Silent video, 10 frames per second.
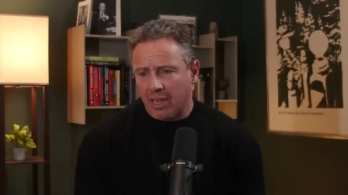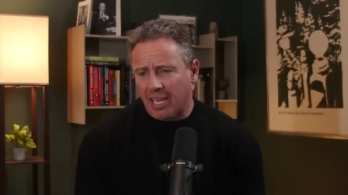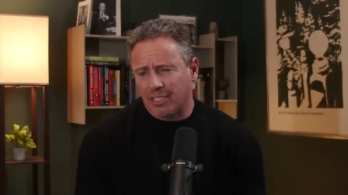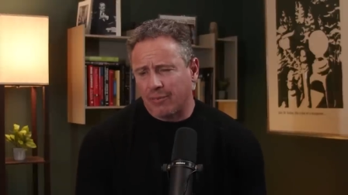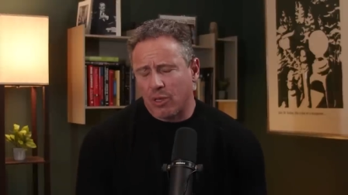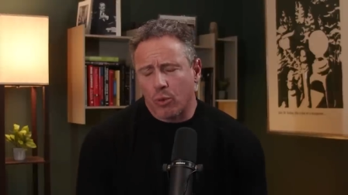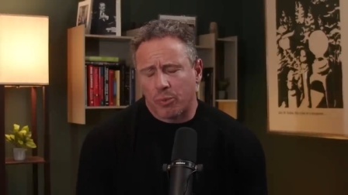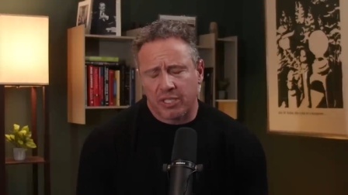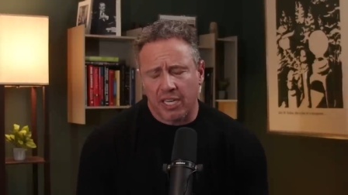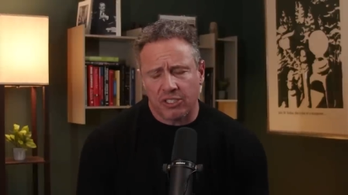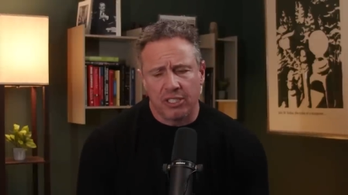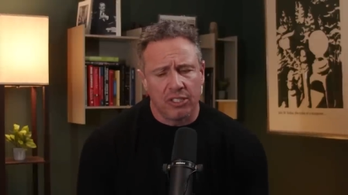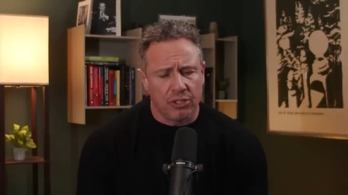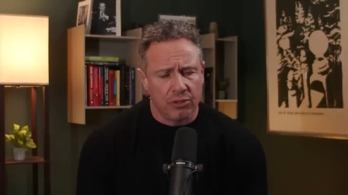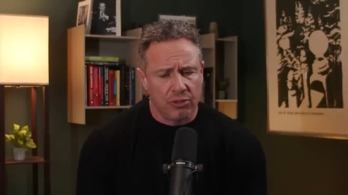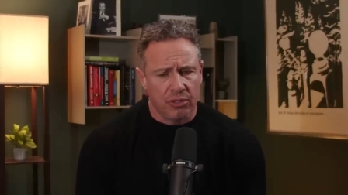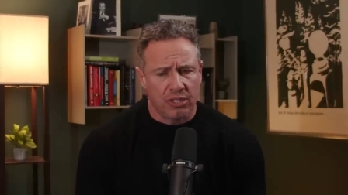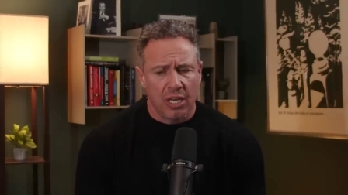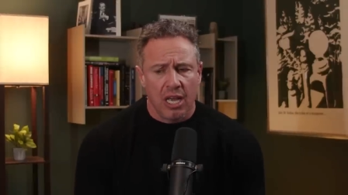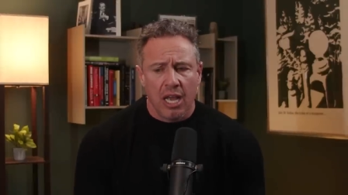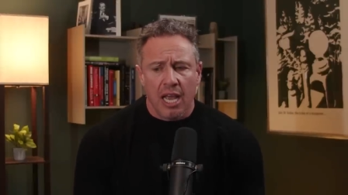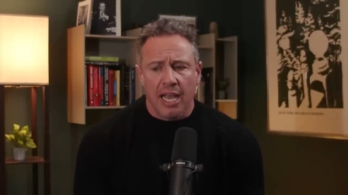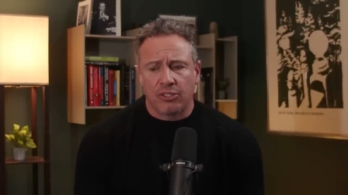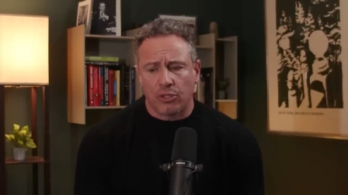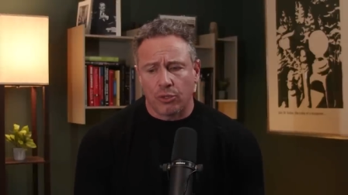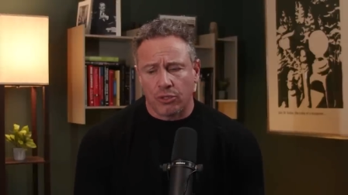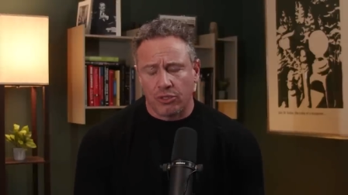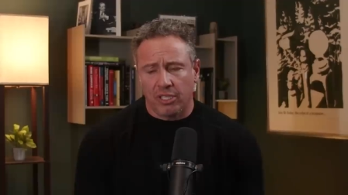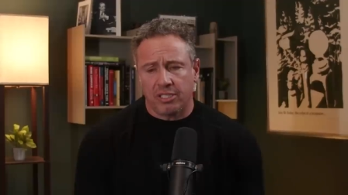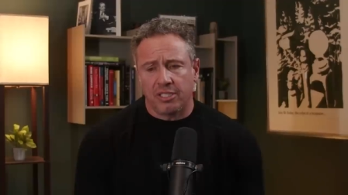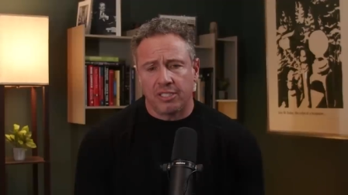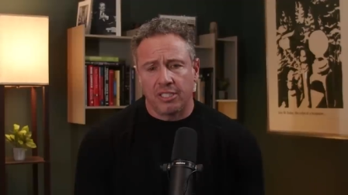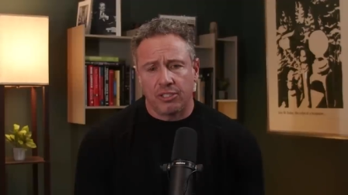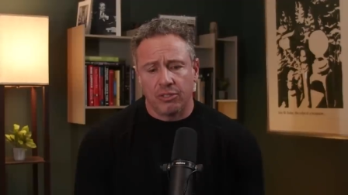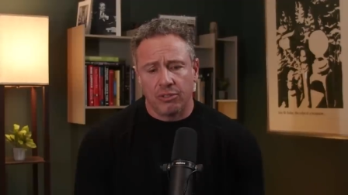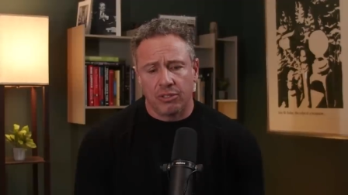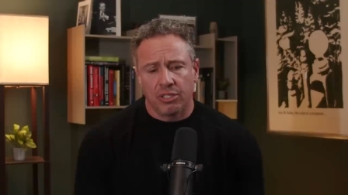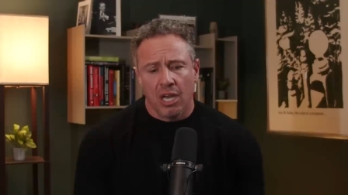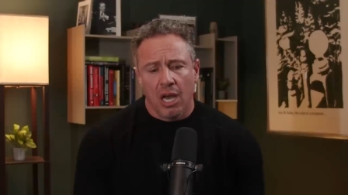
lots of equal protection issues and social justice issues,